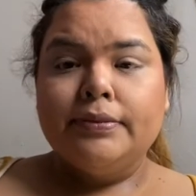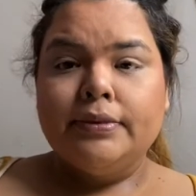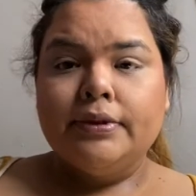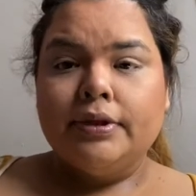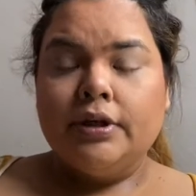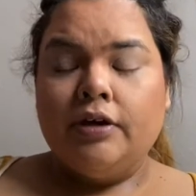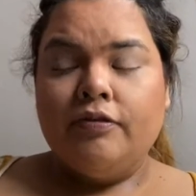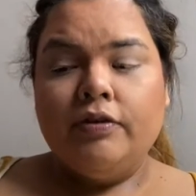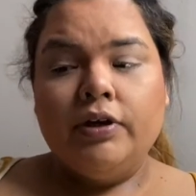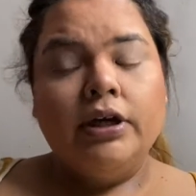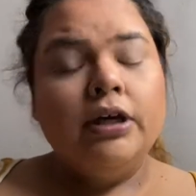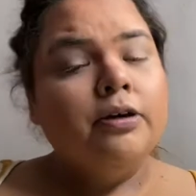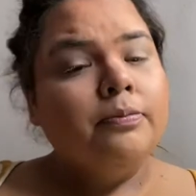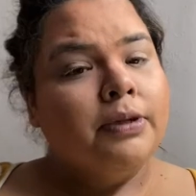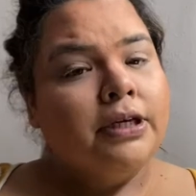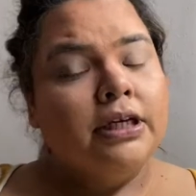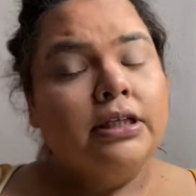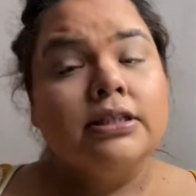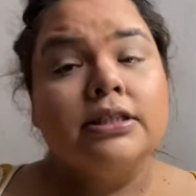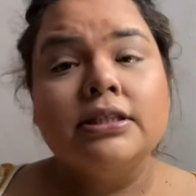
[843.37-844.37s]
if you're here
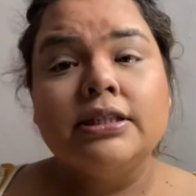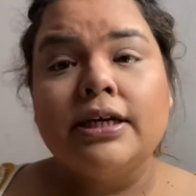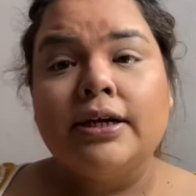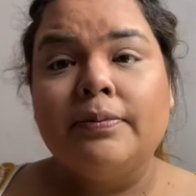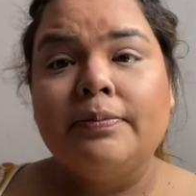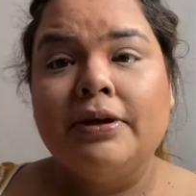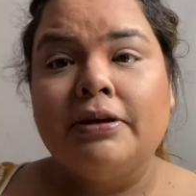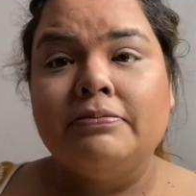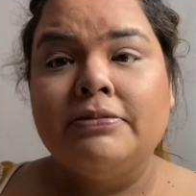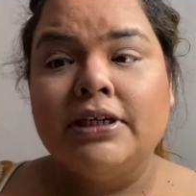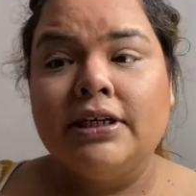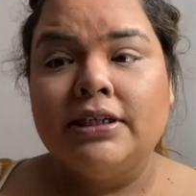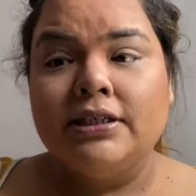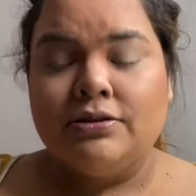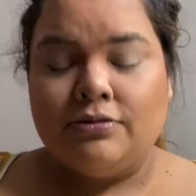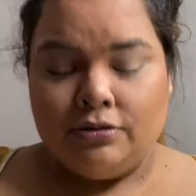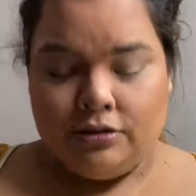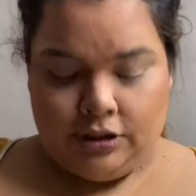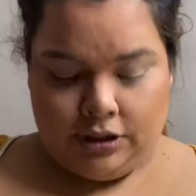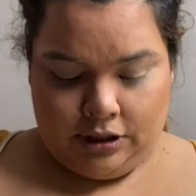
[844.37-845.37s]
because of serapeptase,
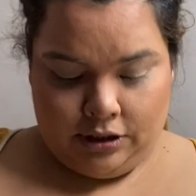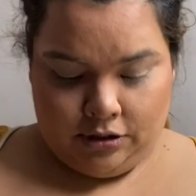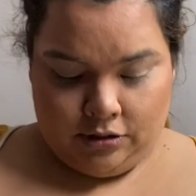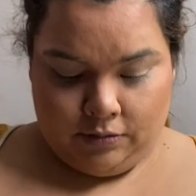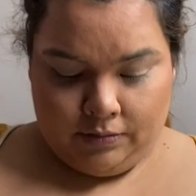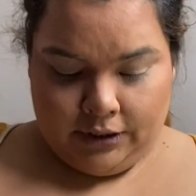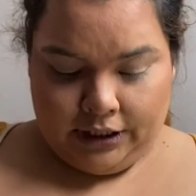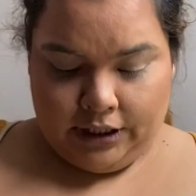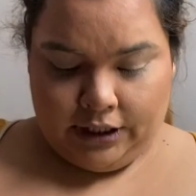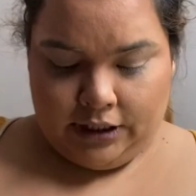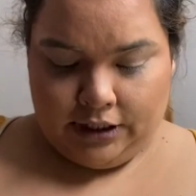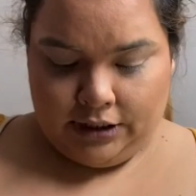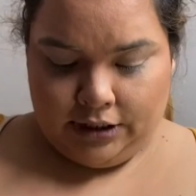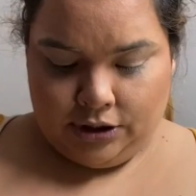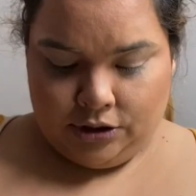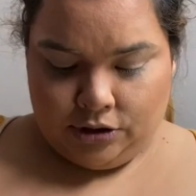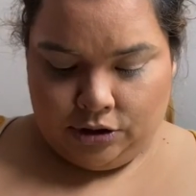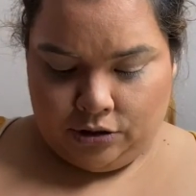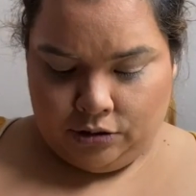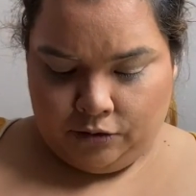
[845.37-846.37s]
or, you know, my
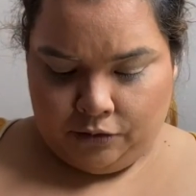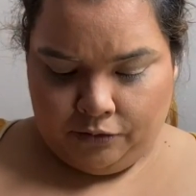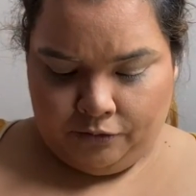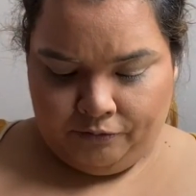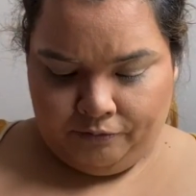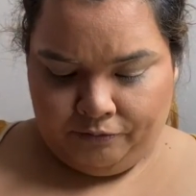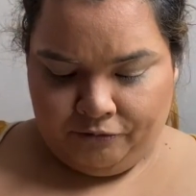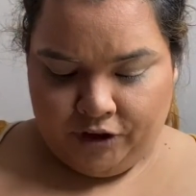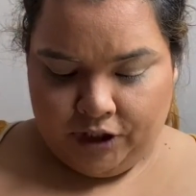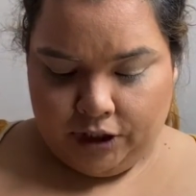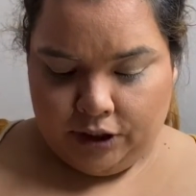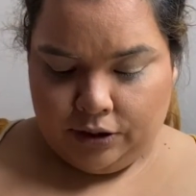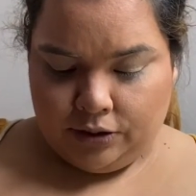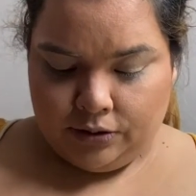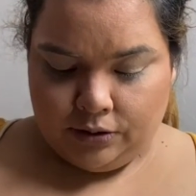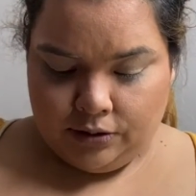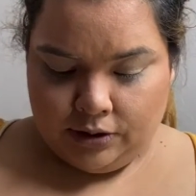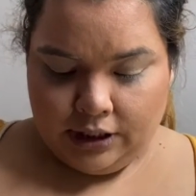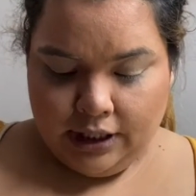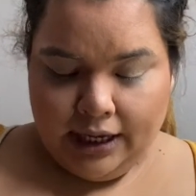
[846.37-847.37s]

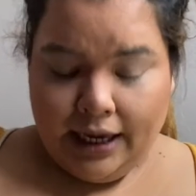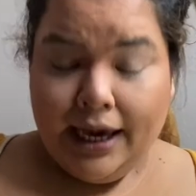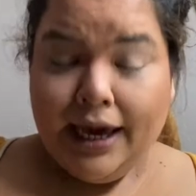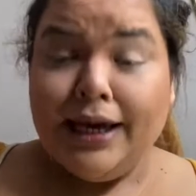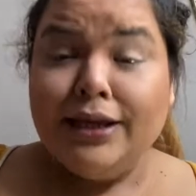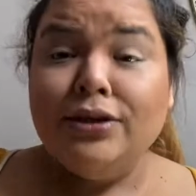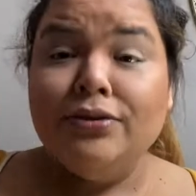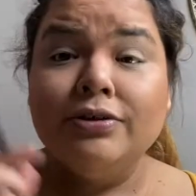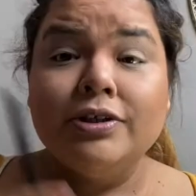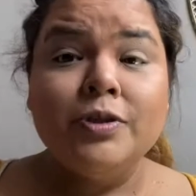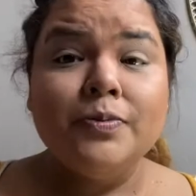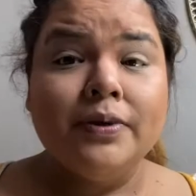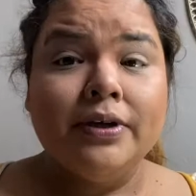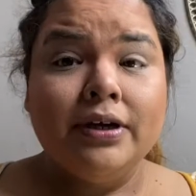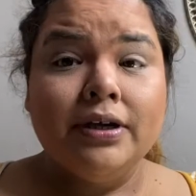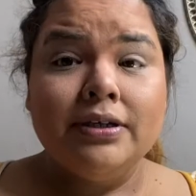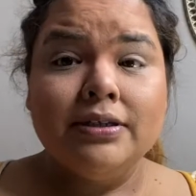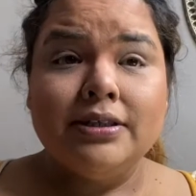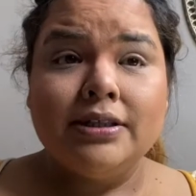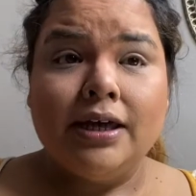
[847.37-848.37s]
videos, and you
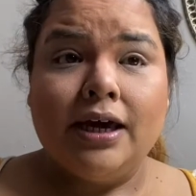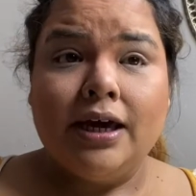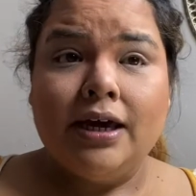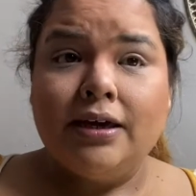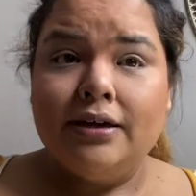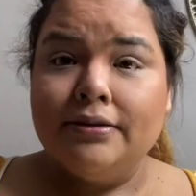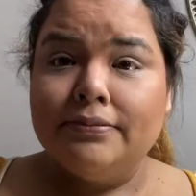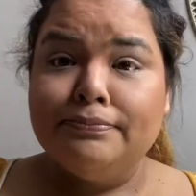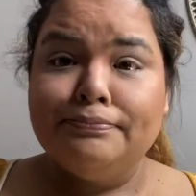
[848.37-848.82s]
experience that,